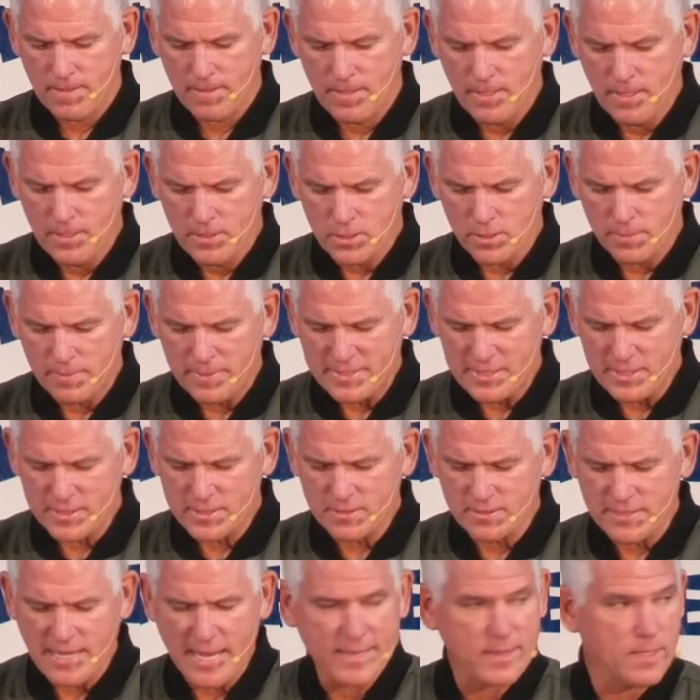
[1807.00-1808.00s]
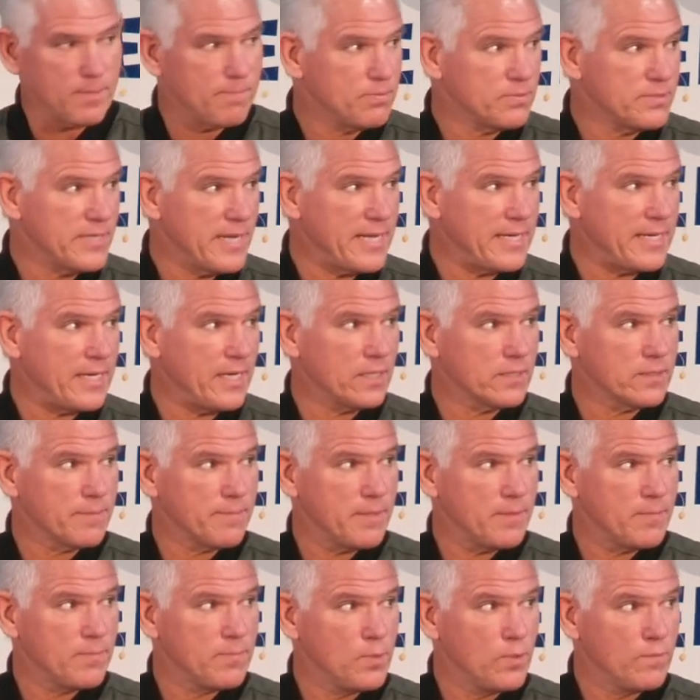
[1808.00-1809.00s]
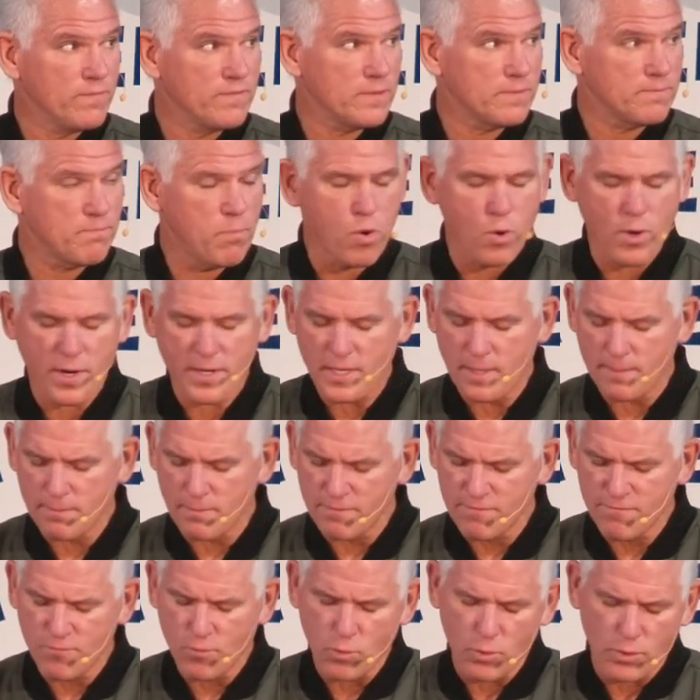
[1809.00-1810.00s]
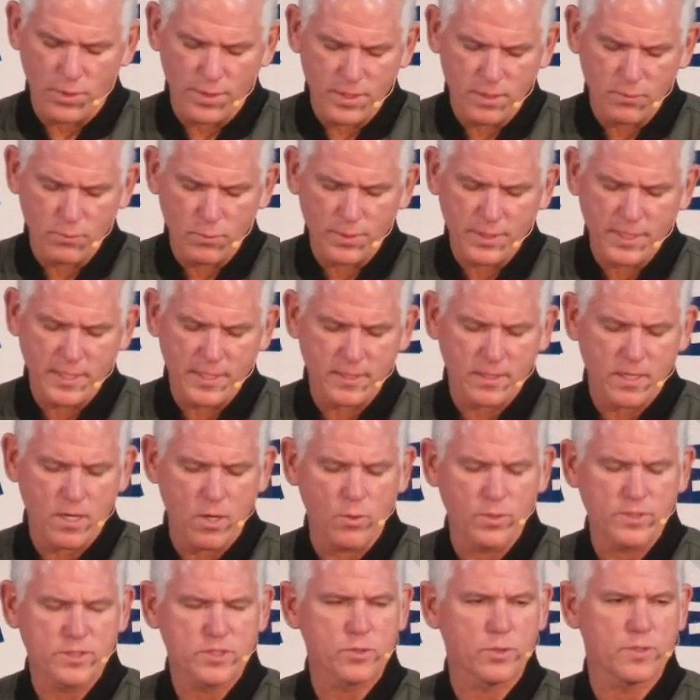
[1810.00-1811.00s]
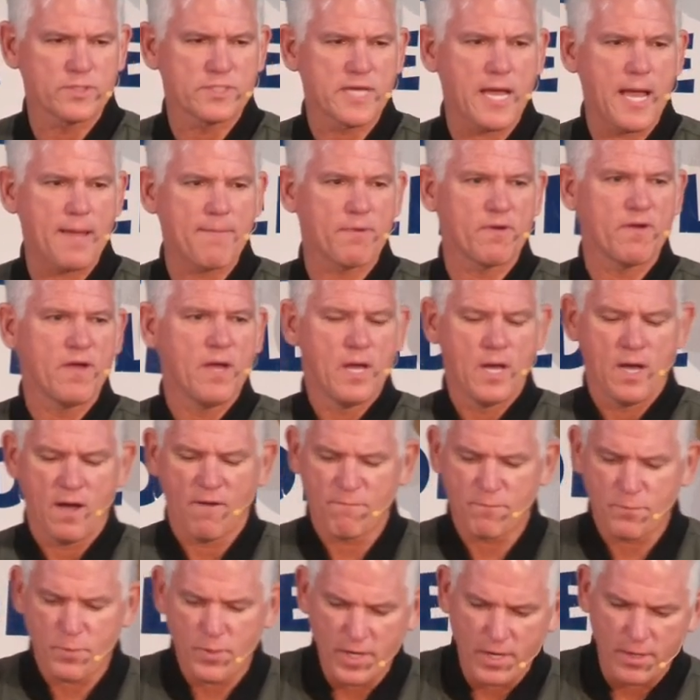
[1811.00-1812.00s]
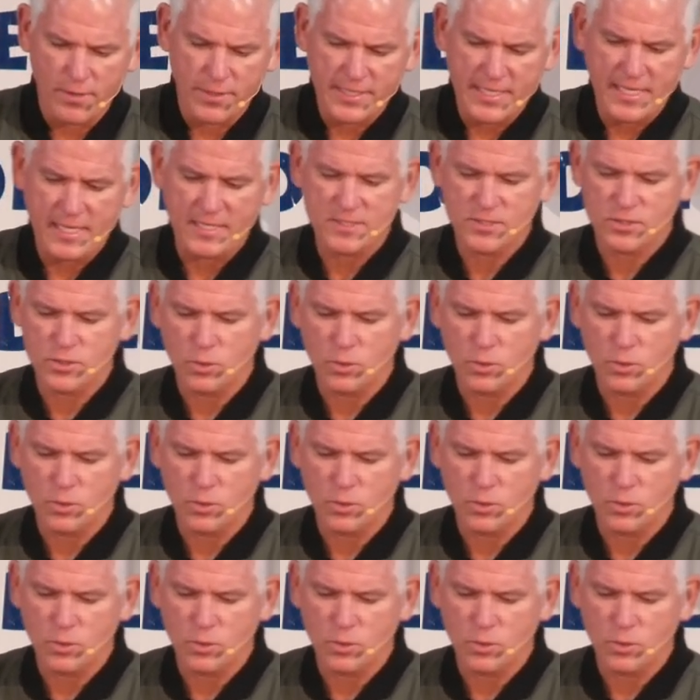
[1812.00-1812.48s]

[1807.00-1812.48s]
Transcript: So let me just land the plane here. Let me move to point number four, and then we're going to go into a time of prayer again.